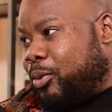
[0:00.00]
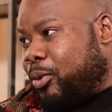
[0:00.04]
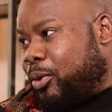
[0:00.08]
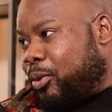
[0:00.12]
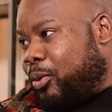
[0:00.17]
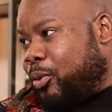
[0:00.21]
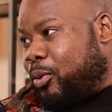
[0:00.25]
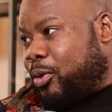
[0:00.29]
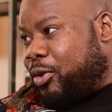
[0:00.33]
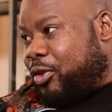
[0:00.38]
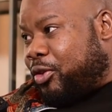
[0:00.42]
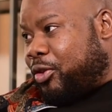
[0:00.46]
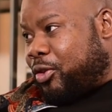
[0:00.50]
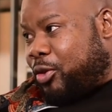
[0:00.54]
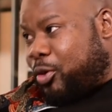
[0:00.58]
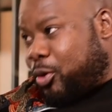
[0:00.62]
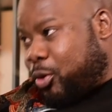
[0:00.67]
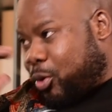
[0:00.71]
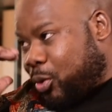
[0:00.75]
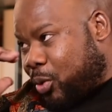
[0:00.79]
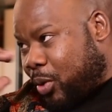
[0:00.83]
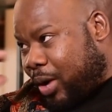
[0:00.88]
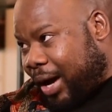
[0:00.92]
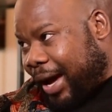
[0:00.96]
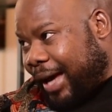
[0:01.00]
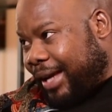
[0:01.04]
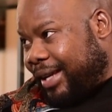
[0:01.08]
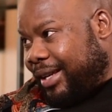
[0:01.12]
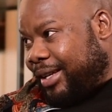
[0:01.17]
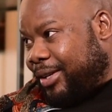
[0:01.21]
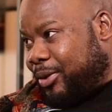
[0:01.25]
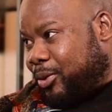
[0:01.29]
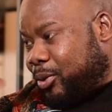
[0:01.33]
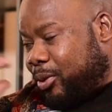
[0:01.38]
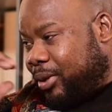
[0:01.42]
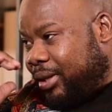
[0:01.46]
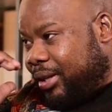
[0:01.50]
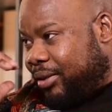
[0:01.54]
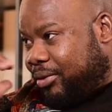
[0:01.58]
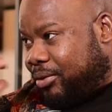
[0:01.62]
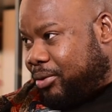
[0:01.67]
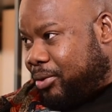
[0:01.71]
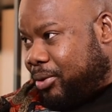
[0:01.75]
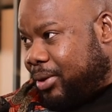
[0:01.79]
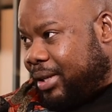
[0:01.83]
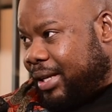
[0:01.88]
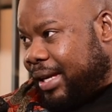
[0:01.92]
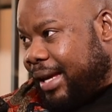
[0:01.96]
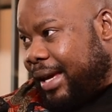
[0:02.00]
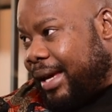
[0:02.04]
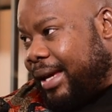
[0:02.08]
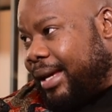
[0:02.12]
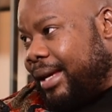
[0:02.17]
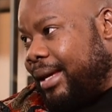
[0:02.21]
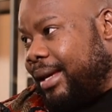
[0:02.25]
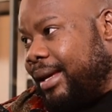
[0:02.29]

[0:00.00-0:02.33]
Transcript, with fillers: with you i need to leave you here